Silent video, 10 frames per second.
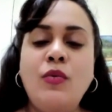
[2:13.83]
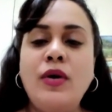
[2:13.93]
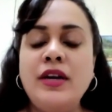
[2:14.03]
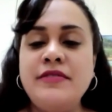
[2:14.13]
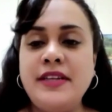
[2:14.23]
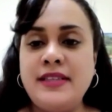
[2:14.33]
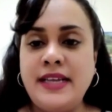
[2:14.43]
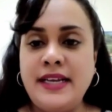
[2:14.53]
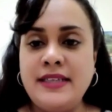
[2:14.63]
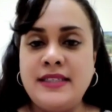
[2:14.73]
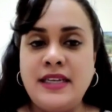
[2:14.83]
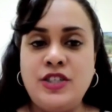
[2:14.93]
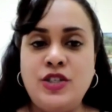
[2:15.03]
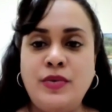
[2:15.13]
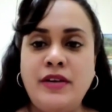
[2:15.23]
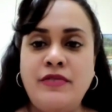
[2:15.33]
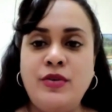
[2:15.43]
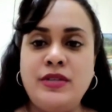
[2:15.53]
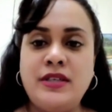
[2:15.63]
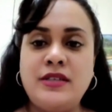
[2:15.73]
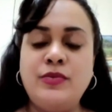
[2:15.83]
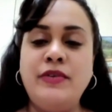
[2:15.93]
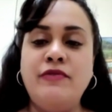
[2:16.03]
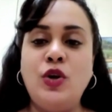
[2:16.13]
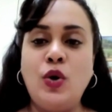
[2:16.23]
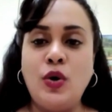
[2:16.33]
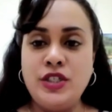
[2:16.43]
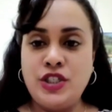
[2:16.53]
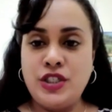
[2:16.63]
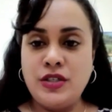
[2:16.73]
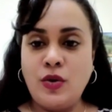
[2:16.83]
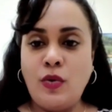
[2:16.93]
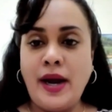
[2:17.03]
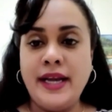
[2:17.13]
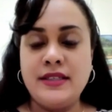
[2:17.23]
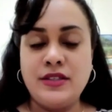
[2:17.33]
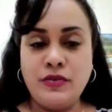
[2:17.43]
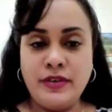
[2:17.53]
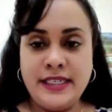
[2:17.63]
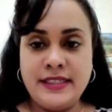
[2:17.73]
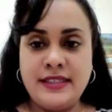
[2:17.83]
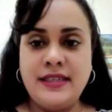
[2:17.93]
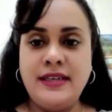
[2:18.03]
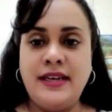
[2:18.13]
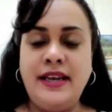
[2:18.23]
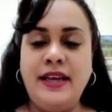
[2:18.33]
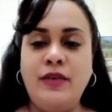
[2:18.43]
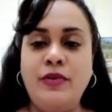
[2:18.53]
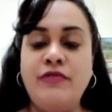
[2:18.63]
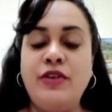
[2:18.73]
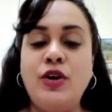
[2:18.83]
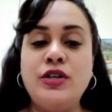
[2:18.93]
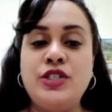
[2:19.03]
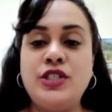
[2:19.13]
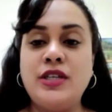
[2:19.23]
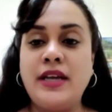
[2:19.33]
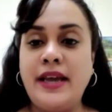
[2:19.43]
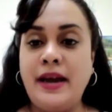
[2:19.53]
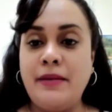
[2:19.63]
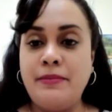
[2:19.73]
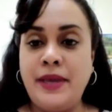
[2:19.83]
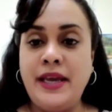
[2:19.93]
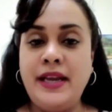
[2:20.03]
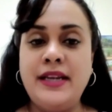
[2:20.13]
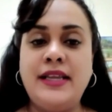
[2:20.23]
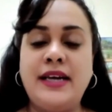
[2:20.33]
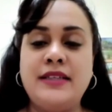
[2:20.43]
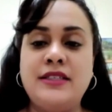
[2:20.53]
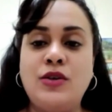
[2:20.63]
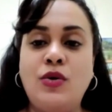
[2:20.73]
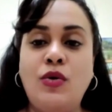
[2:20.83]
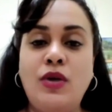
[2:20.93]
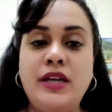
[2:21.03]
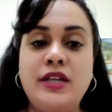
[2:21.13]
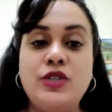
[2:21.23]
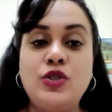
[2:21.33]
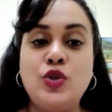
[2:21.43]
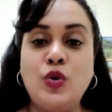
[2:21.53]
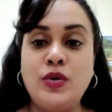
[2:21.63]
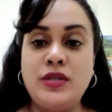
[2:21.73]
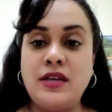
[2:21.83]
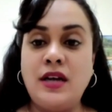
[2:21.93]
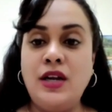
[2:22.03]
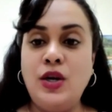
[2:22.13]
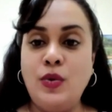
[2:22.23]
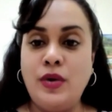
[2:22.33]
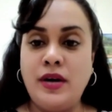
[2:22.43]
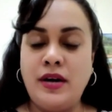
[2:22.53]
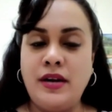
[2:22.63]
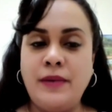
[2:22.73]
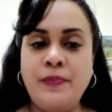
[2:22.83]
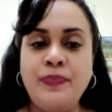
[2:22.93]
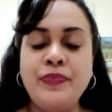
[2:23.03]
One of the things that you would have noticed we've launched quite recently, we've launched a campaign that's called Total Local.